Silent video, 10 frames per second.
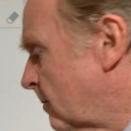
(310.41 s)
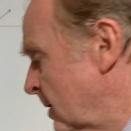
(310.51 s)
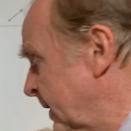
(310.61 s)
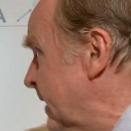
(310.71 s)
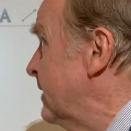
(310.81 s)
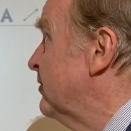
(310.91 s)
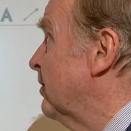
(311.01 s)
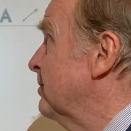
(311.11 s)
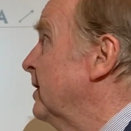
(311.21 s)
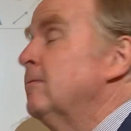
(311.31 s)
Okay, and
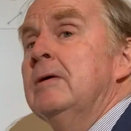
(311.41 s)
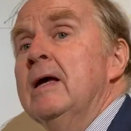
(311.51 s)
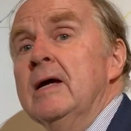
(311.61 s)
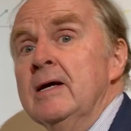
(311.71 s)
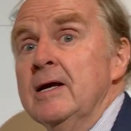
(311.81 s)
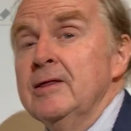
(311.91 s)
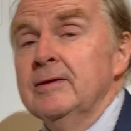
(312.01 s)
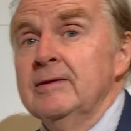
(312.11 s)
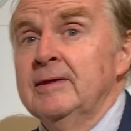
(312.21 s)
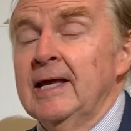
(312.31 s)
so
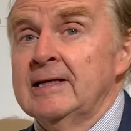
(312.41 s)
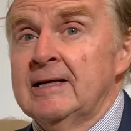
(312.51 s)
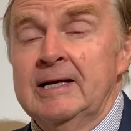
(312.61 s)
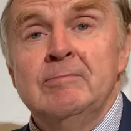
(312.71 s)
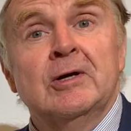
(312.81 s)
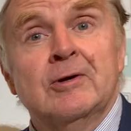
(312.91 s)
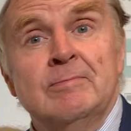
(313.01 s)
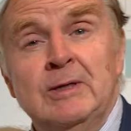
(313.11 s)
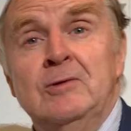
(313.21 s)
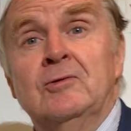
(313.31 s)
they claim they're going to
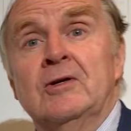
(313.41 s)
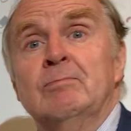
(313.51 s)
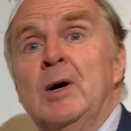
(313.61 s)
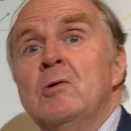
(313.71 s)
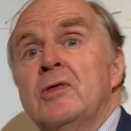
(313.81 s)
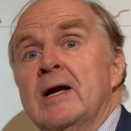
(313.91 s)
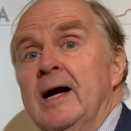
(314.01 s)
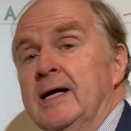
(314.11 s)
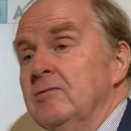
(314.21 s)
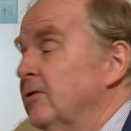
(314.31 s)
be using both
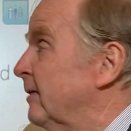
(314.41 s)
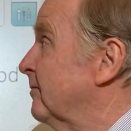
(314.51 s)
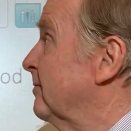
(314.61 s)
kinds of